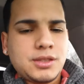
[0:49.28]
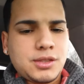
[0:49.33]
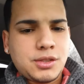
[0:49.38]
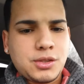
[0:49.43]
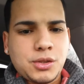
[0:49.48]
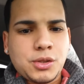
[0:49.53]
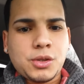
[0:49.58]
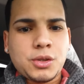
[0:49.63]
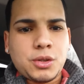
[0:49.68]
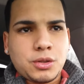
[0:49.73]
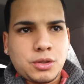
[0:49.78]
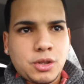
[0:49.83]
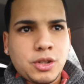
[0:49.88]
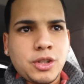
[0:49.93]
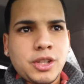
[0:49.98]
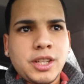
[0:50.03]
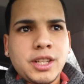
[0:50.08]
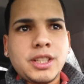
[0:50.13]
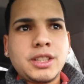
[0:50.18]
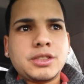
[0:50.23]
So
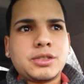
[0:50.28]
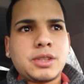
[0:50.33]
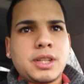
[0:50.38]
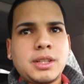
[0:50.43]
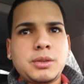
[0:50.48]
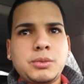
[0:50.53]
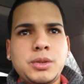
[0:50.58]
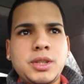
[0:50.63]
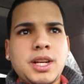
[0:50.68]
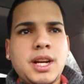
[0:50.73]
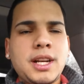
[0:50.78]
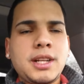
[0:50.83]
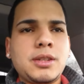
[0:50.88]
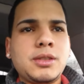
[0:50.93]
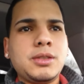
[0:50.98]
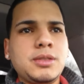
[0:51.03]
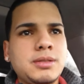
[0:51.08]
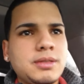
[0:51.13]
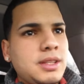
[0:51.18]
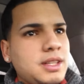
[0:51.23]
go ahead and try with
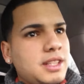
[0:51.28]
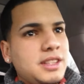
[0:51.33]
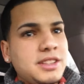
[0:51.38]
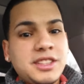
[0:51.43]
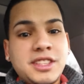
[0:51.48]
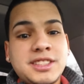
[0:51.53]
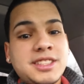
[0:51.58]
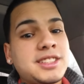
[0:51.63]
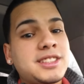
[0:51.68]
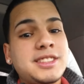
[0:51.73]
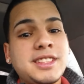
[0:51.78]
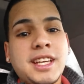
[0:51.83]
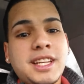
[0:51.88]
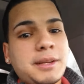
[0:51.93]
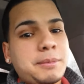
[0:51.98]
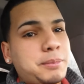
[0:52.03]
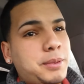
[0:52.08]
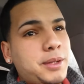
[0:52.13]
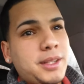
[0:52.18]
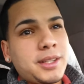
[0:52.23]
Geico. This is
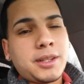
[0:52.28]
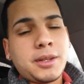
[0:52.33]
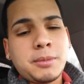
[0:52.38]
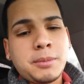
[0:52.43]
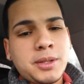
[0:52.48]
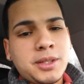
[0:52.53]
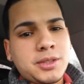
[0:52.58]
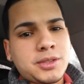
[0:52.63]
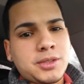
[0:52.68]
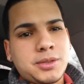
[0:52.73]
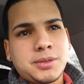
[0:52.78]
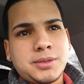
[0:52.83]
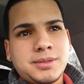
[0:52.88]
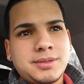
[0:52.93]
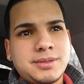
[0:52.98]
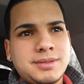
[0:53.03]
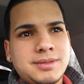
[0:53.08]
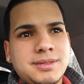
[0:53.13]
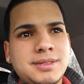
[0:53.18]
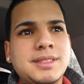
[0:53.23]
not a paid commercial.
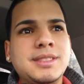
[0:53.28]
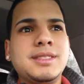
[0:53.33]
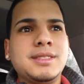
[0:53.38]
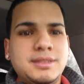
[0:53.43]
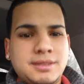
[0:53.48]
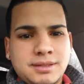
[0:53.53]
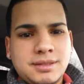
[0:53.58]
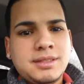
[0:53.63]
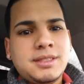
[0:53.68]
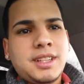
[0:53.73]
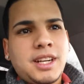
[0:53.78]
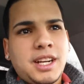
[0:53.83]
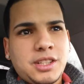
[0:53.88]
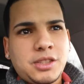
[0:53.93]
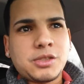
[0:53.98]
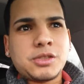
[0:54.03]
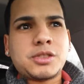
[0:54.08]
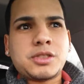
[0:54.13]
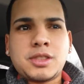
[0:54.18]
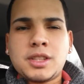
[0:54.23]
I
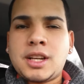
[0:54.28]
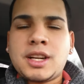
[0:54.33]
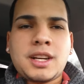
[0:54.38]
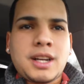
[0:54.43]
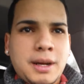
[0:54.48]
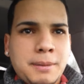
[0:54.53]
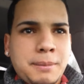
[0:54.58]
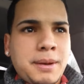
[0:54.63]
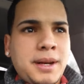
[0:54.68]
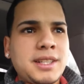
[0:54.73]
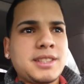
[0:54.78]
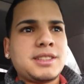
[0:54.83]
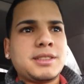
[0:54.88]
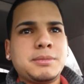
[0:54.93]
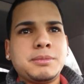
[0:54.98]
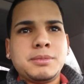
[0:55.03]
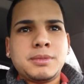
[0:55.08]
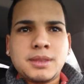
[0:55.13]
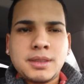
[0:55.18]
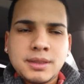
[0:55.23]
just uh,
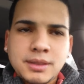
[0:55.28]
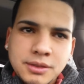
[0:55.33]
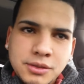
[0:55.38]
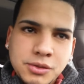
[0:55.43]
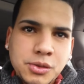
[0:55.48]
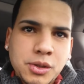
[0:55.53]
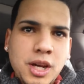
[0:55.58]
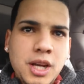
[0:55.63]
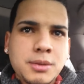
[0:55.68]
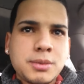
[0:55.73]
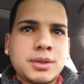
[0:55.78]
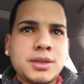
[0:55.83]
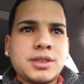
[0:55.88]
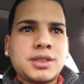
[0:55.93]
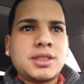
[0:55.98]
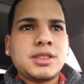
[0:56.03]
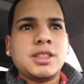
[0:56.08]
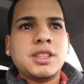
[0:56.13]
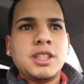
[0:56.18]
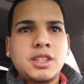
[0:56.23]
advising
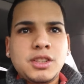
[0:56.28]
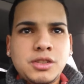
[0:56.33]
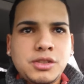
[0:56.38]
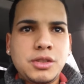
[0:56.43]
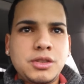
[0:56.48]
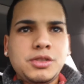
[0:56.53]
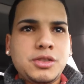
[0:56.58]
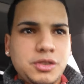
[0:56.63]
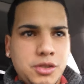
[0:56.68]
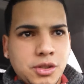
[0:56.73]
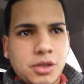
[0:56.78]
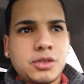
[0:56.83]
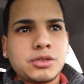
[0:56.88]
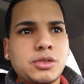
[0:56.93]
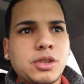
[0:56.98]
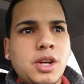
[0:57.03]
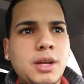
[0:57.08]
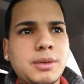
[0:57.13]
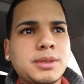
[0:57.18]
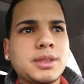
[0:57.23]
drivers, young
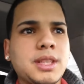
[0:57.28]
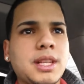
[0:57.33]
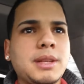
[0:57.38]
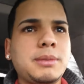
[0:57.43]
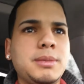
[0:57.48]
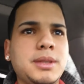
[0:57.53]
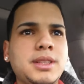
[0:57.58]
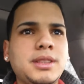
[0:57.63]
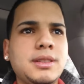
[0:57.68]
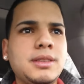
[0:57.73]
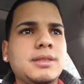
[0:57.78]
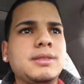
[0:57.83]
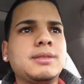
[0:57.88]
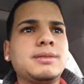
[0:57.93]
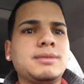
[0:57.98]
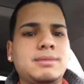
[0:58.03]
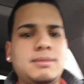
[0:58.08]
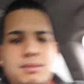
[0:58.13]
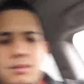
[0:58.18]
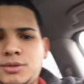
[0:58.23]
drivers like me.
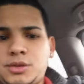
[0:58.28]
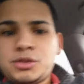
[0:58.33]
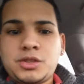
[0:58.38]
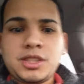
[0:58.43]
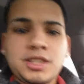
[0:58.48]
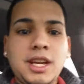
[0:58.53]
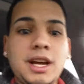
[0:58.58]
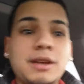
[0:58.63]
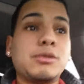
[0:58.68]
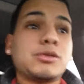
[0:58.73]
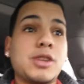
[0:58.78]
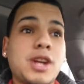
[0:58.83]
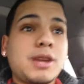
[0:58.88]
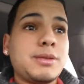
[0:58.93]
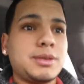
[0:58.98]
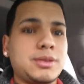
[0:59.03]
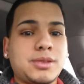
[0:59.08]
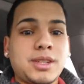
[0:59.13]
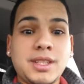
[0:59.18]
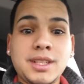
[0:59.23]
You see, I'm
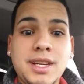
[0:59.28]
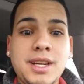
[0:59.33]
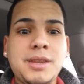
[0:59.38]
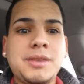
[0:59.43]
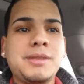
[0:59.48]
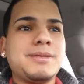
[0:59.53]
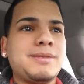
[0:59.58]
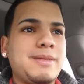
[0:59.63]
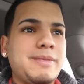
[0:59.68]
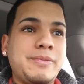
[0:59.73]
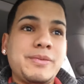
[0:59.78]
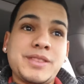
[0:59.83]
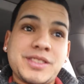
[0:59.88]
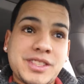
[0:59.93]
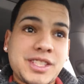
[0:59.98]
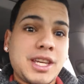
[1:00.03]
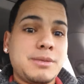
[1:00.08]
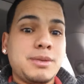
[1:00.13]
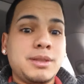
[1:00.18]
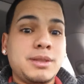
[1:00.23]
driving right now
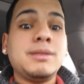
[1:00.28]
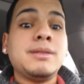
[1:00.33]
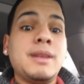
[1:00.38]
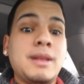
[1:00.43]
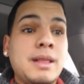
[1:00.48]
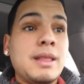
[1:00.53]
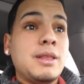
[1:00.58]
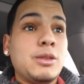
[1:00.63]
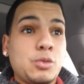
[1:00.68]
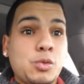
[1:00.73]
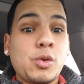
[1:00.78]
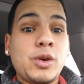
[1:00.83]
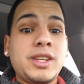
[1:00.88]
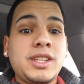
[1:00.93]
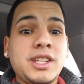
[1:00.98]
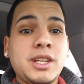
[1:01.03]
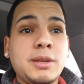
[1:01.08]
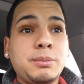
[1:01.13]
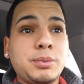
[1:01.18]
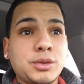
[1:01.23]
saving
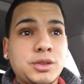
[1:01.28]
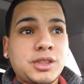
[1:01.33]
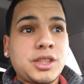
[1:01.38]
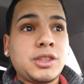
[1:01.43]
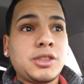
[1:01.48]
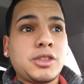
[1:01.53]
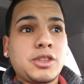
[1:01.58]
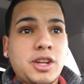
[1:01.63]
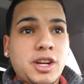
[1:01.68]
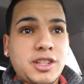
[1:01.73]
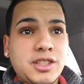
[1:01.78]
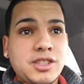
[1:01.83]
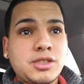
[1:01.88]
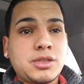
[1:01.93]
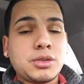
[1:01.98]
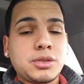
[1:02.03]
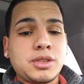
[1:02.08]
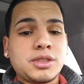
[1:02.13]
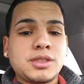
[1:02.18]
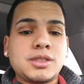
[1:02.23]
28% on car
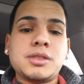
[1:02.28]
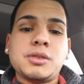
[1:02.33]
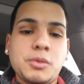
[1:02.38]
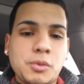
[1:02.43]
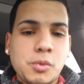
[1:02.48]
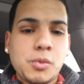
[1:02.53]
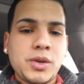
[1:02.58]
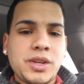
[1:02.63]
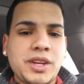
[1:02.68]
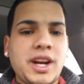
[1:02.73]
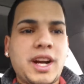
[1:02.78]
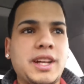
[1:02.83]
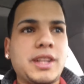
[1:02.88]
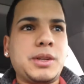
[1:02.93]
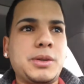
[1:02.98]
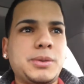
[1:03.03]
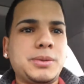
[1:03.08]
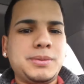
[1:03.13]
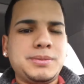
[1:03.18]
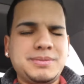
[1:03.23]
insurance with
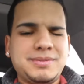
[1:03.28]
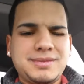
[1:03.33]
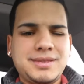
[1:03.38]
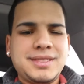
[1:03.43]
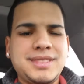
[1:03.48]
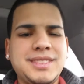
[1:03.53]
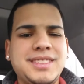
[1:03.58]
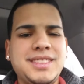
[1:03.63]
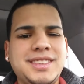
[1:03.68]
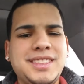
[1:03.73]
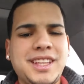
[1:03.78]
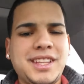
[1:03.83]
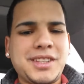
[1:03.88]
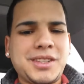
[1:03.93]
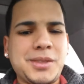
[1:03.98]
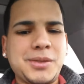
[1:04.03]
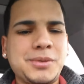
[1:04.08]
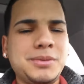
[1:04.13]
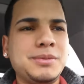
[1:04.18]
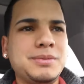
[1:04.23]
Geico.
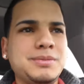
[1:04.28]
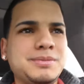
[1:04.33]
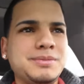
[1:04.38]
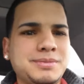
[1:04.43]
Thank you.